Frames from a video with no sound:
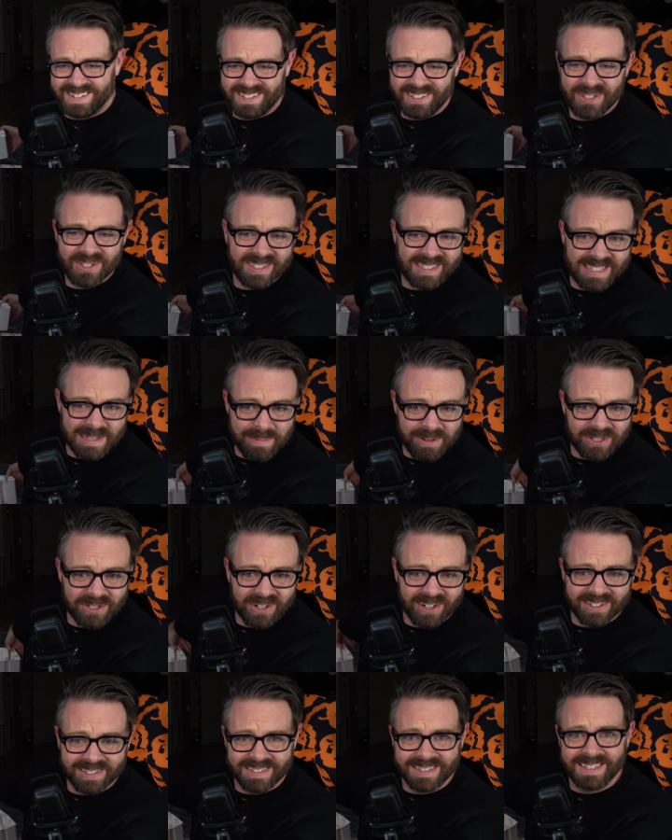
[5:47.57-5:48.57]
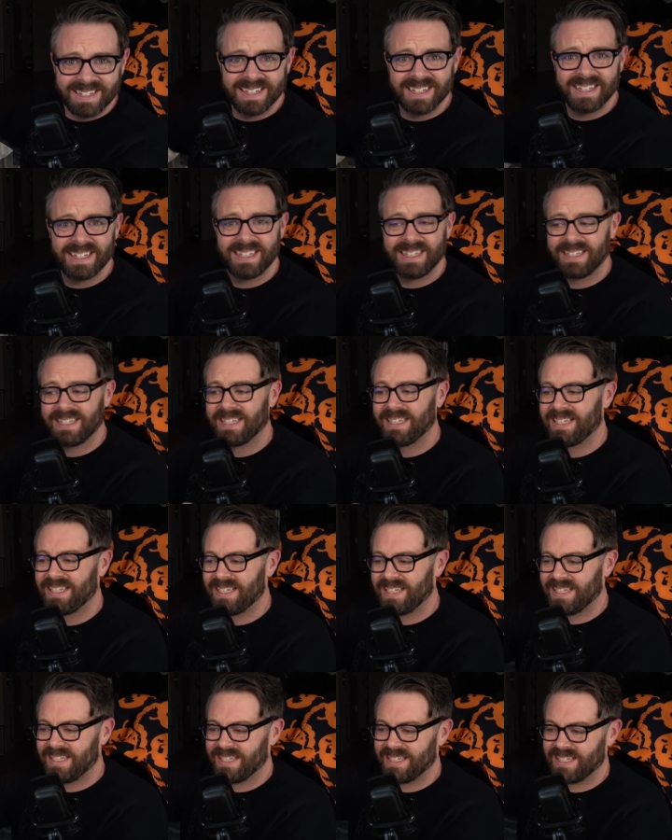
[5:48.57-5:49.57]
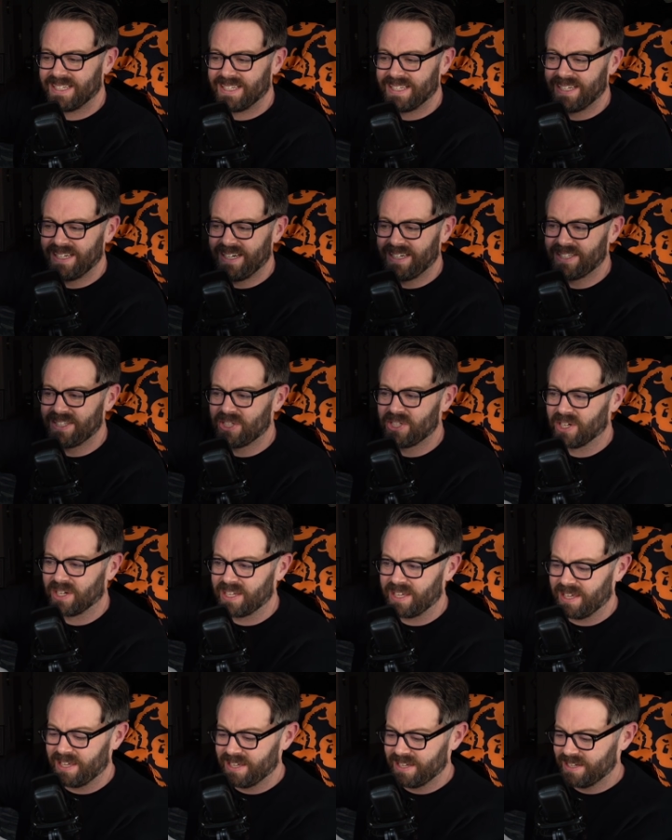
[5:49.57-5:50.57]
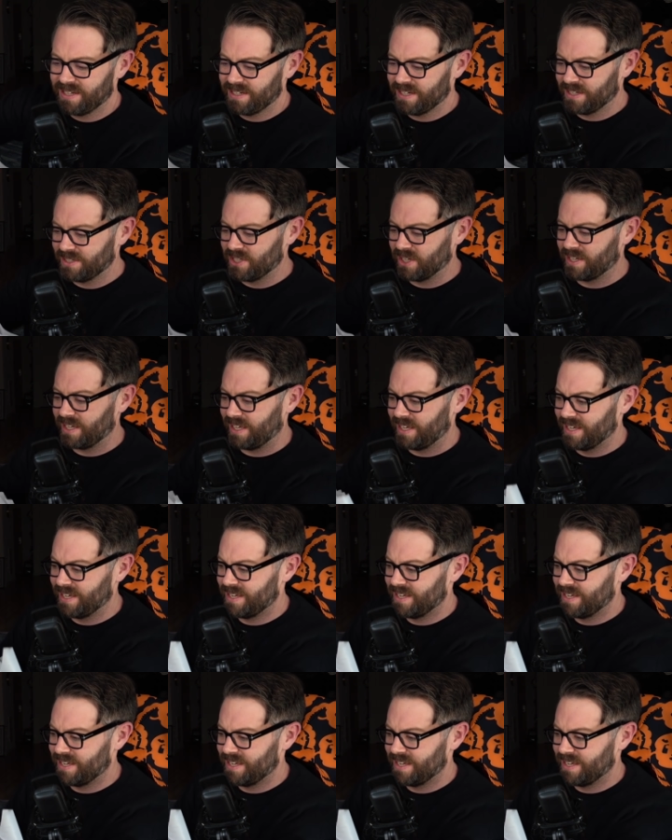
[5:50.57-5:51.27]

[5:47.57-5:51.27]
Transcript: You can see me struggling. It's a chunky, a chunky.